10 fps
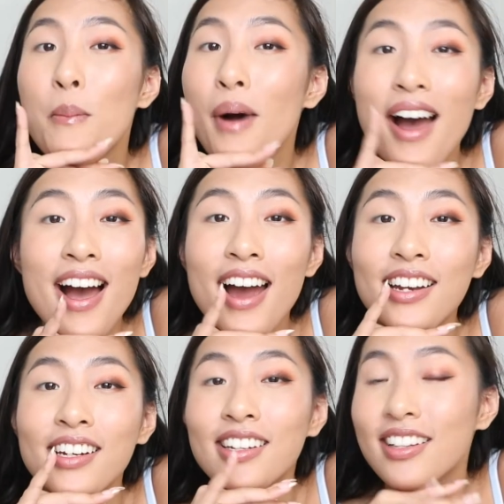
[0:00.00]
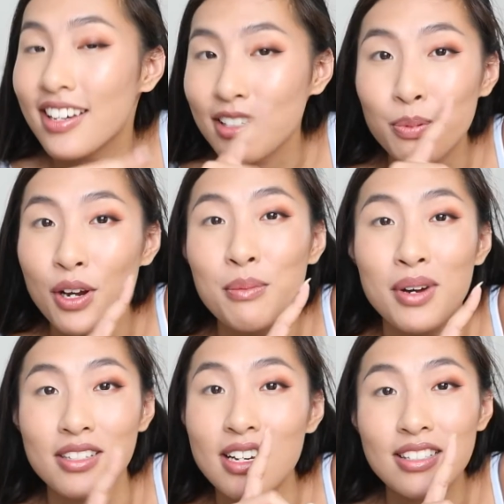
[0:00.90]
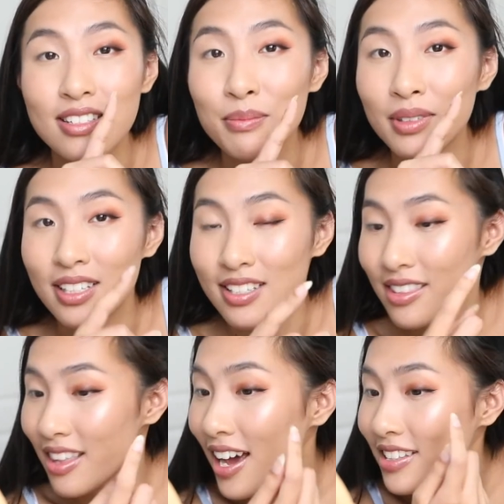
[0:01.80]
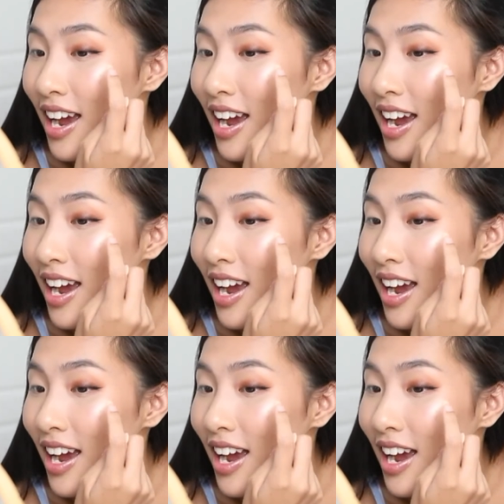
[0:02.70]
my eyeliner is pretty much as simple as that.